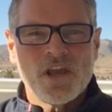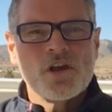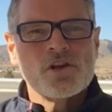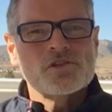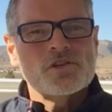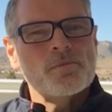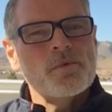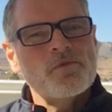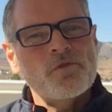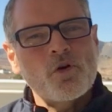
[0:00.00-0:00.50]

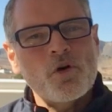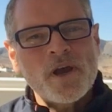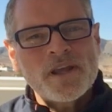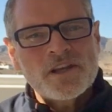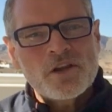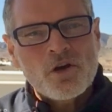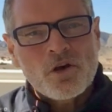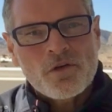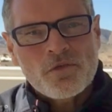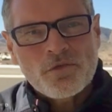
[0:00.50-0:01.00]
So before
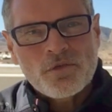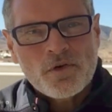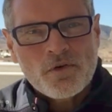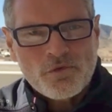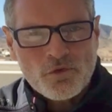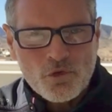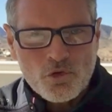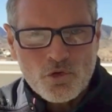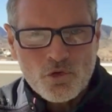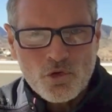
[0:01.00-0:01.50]
heading off
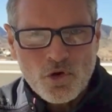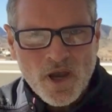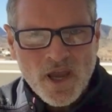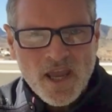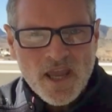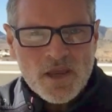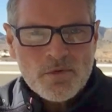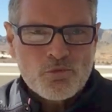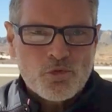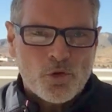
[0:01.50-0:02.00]
for
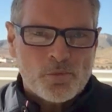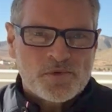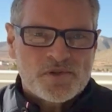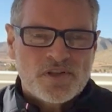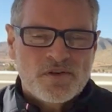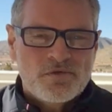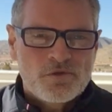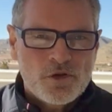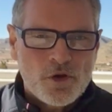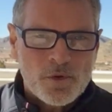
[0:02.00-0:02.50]
a
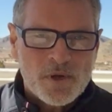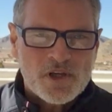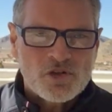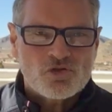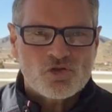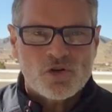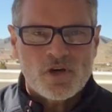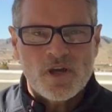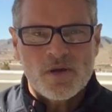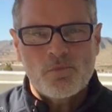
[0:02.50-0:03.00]
property viewing
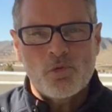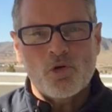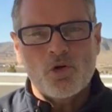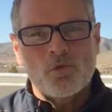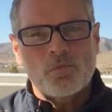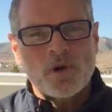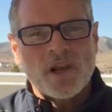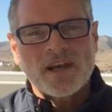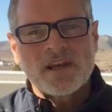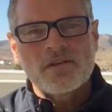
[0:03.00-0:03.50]
trip
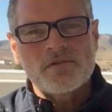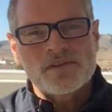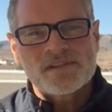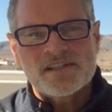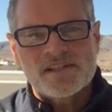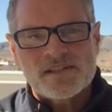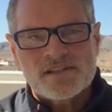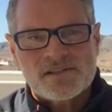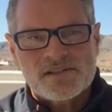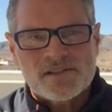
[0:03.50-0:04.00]
or planning
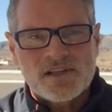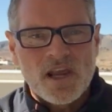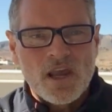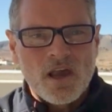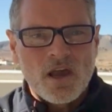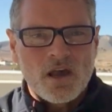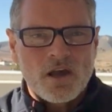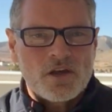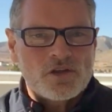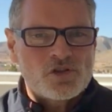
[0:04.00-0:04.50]
visits
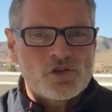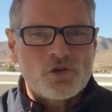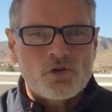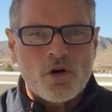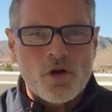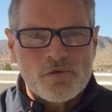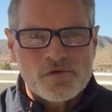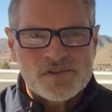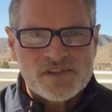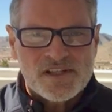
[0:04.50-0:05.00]
to
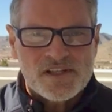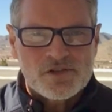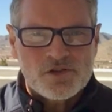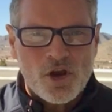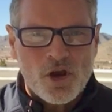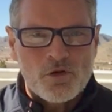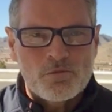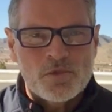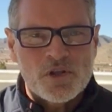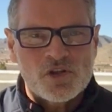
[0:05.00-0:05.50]
your overseas
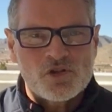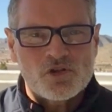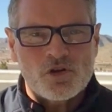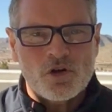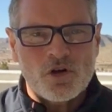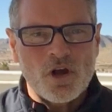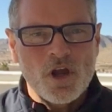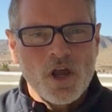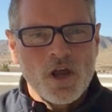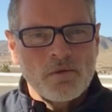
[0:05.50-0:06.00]
home this
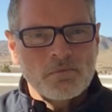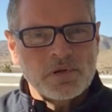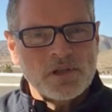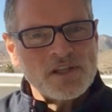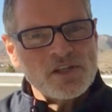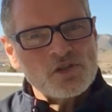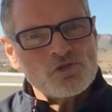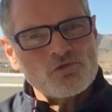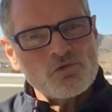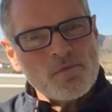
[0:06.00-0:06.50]
year,
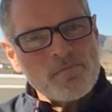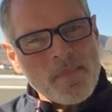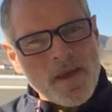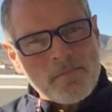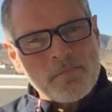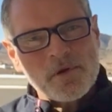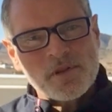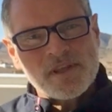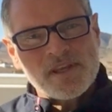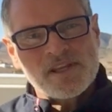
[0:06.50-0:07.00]
please
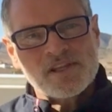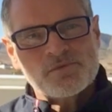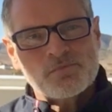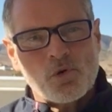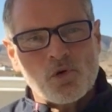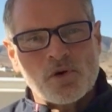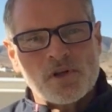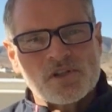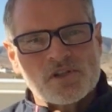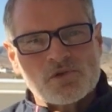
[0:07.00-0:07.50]
remember these
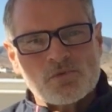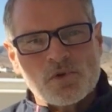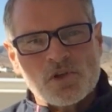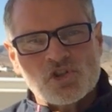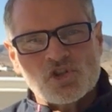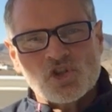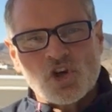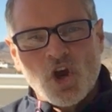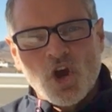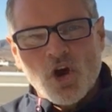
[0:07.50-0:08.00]
points
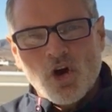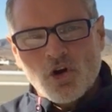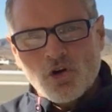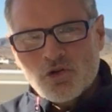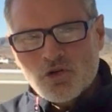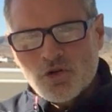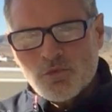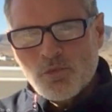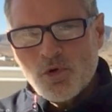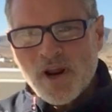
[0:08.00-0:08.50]
which
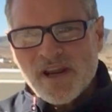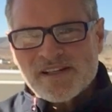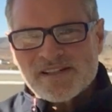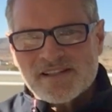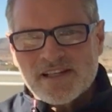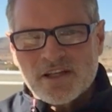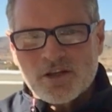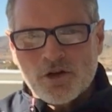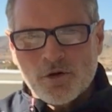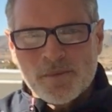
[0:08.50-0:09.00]
under
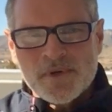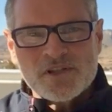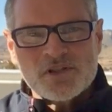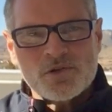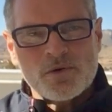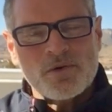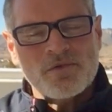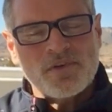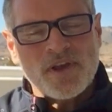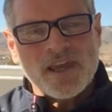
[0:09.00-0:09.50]
Brexit came
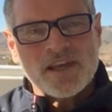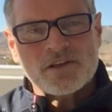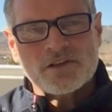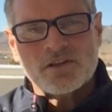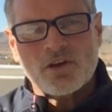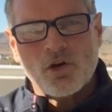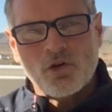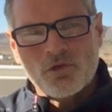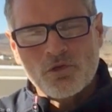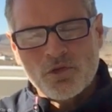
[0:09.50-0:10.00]
into effect
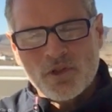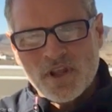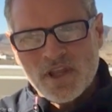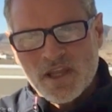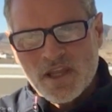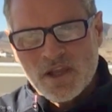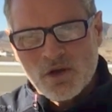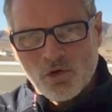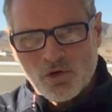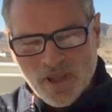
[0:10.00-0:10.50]
on
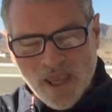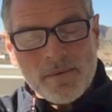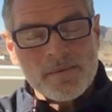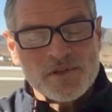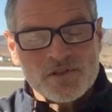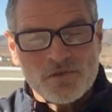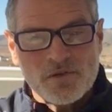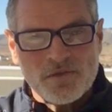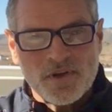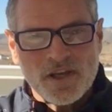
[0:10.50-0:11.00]
the
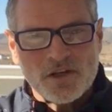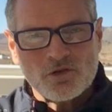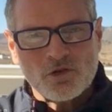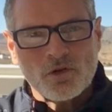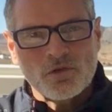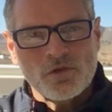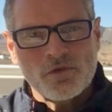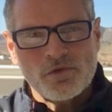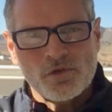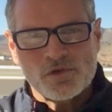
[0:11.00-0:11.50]

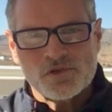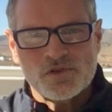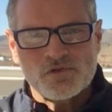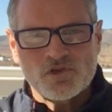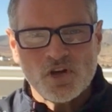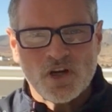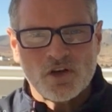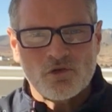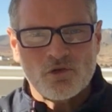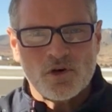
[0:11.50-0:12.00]
1st of
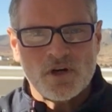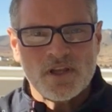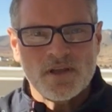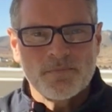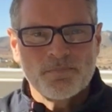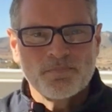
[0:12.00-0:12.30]
January.